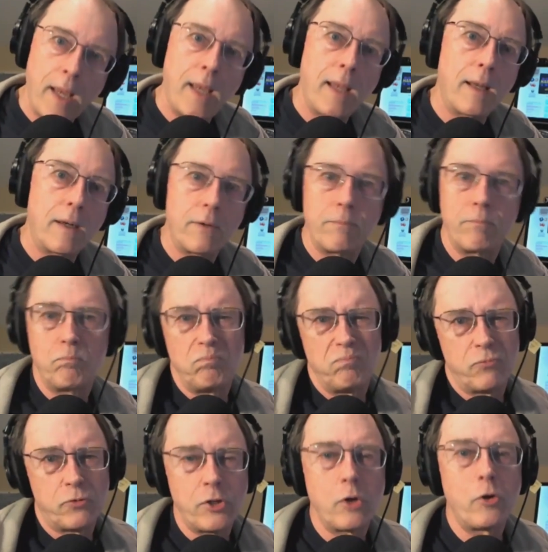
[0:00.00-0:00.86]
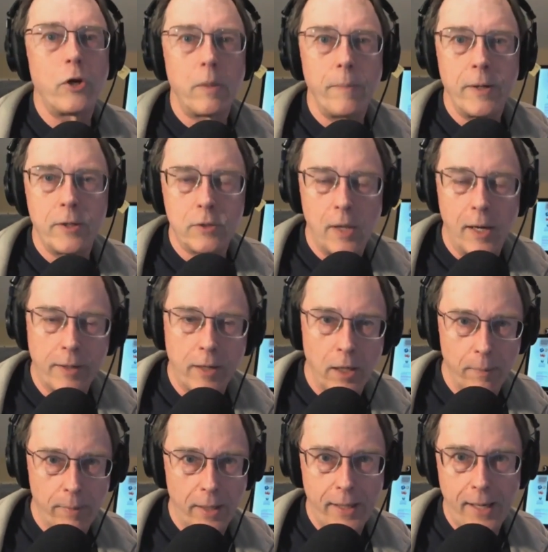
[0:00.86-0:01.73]
And she could have been
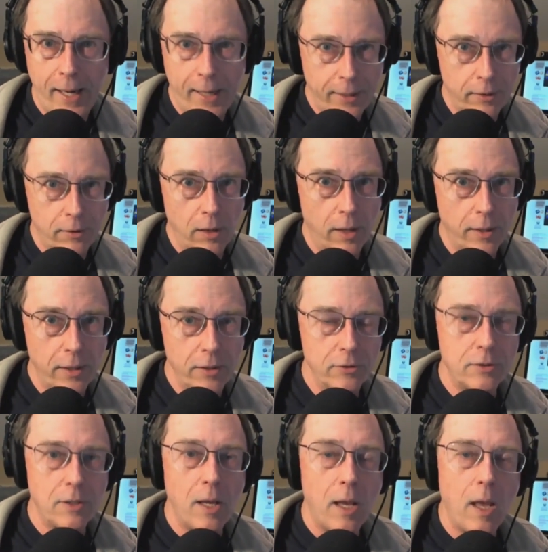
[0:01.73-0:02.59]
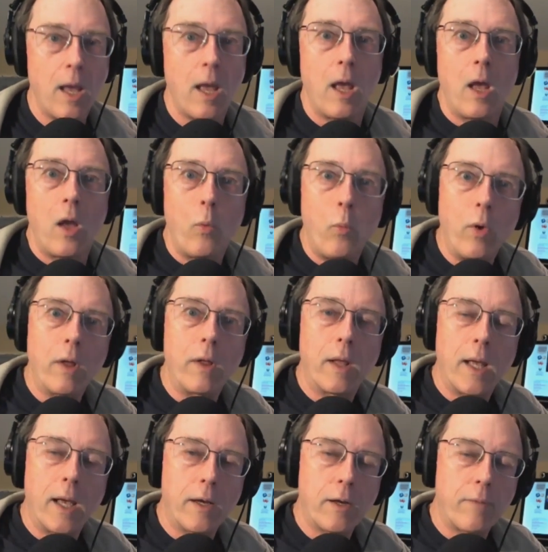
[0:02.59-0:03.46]
talking about handy talkies.
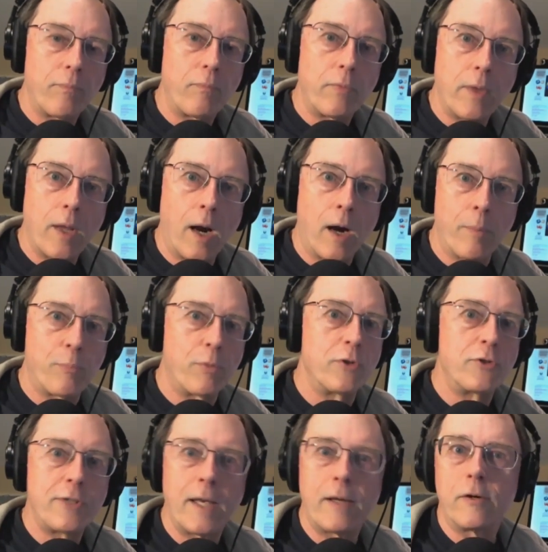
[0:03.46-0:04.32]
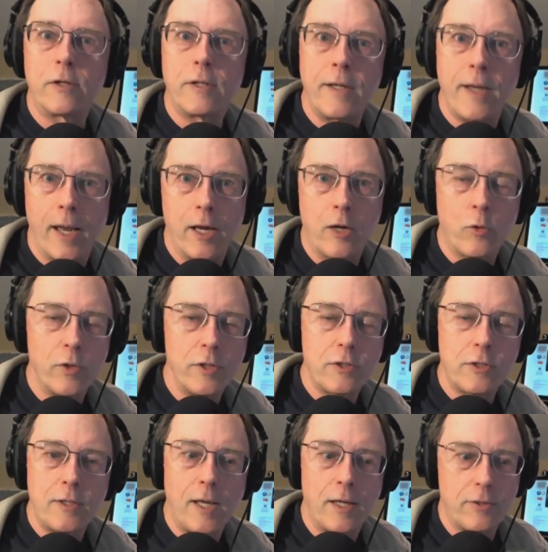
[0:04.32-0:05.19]
Well, uh, our presenter today,
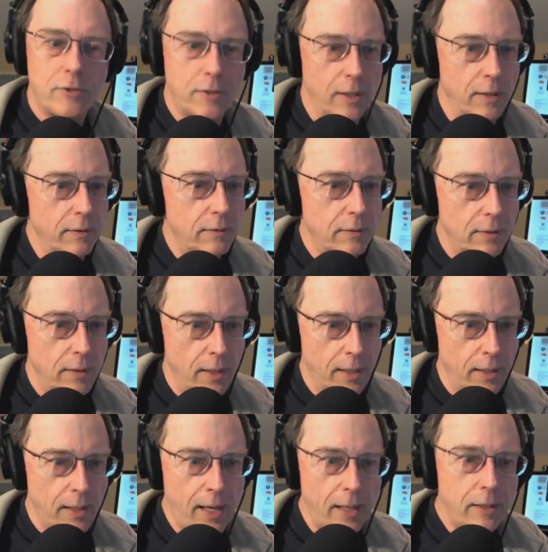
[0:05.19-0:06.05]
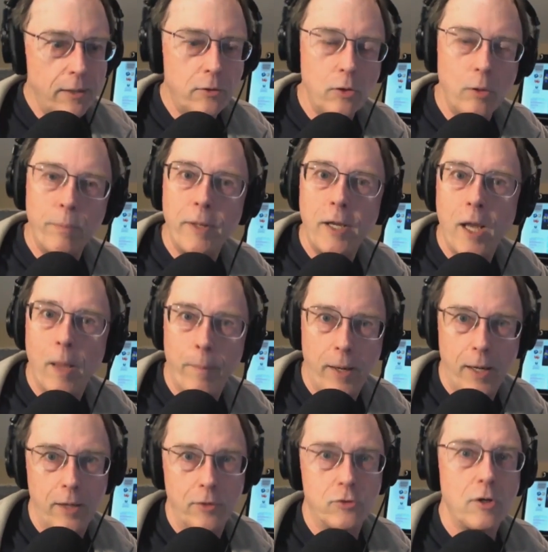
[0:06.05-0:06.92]
Chris Testa, uh,
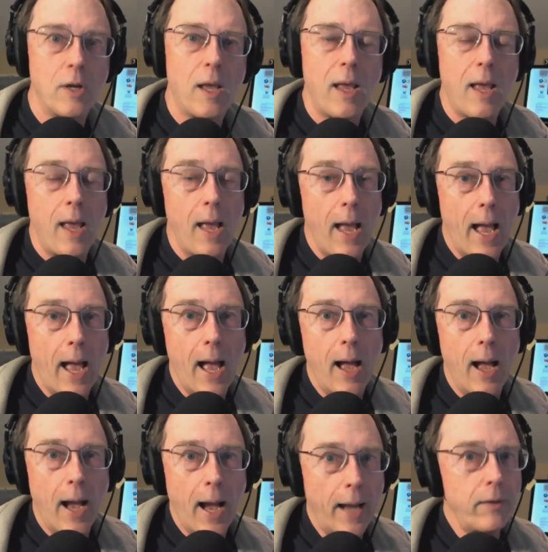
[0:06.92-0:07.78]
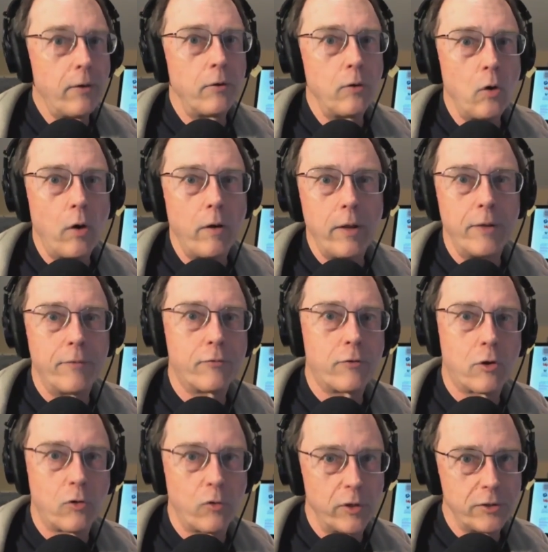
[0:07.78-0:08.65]
KD2BMH, I don't know
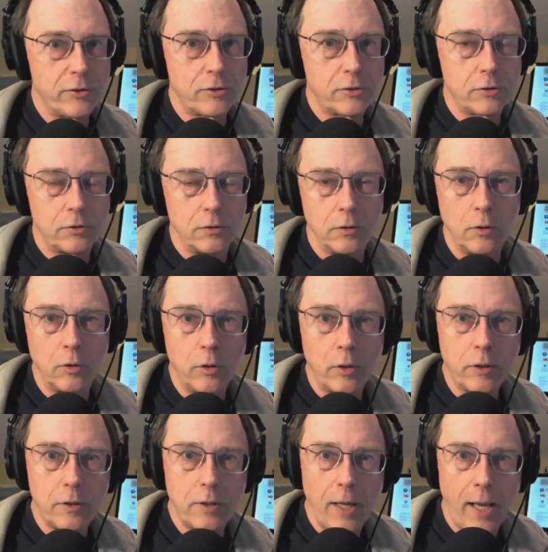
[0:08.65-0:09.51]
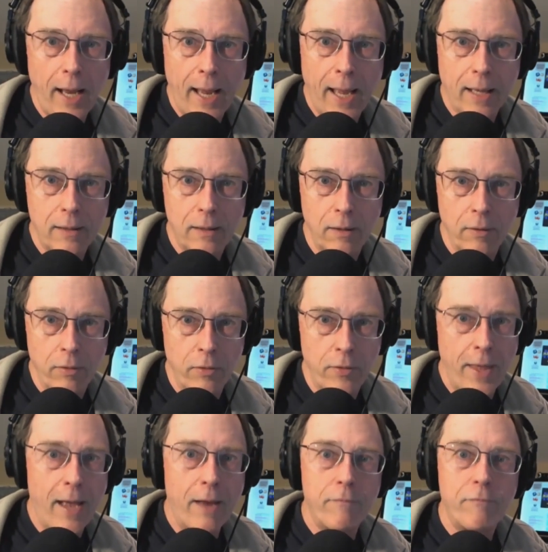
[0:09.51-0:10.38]
if Chris looked at
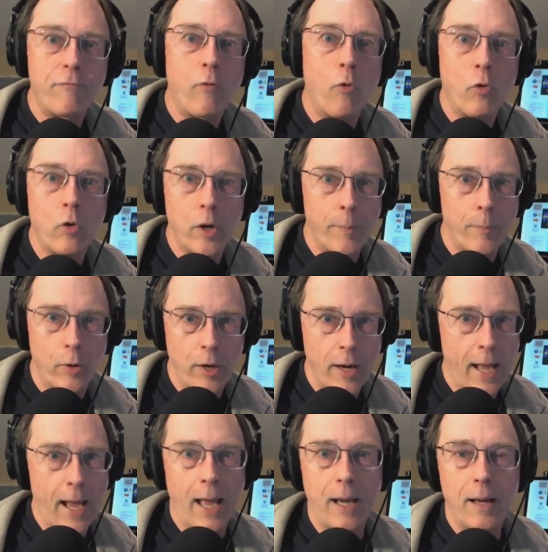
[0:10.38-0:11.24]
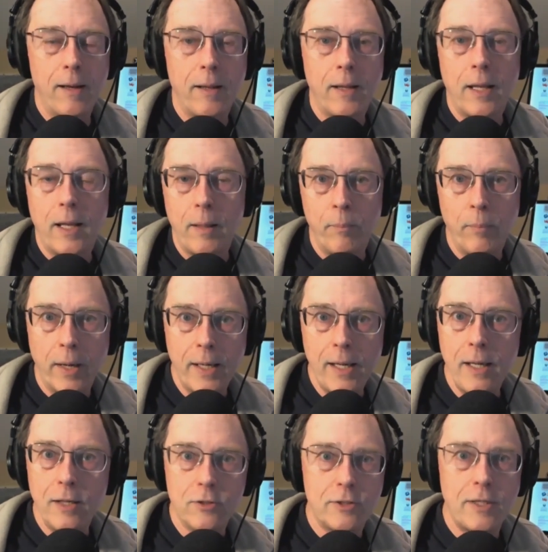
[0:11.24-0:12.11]
that forum or not,
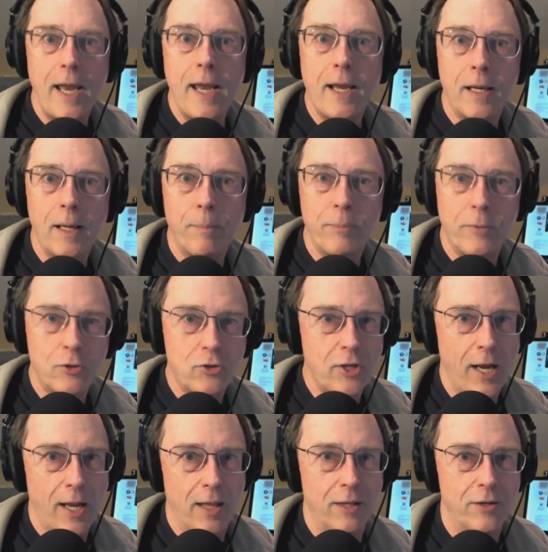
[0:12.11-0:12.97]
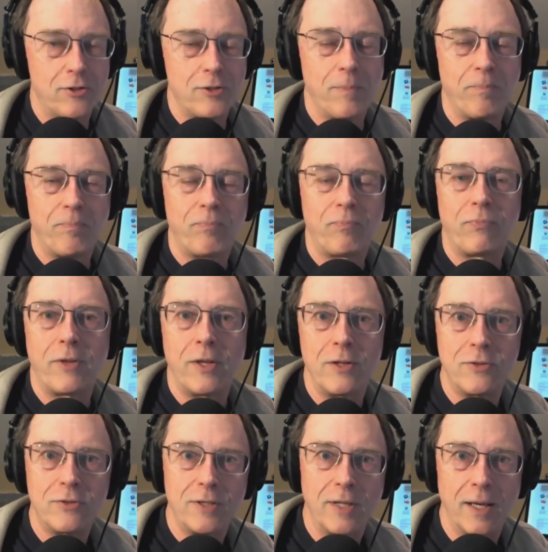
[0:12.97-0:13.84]
but he has taken up the challenge.
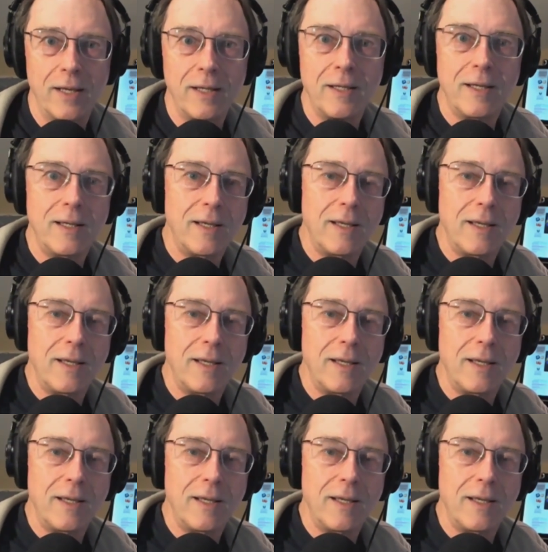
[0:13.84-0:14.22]
He's uh,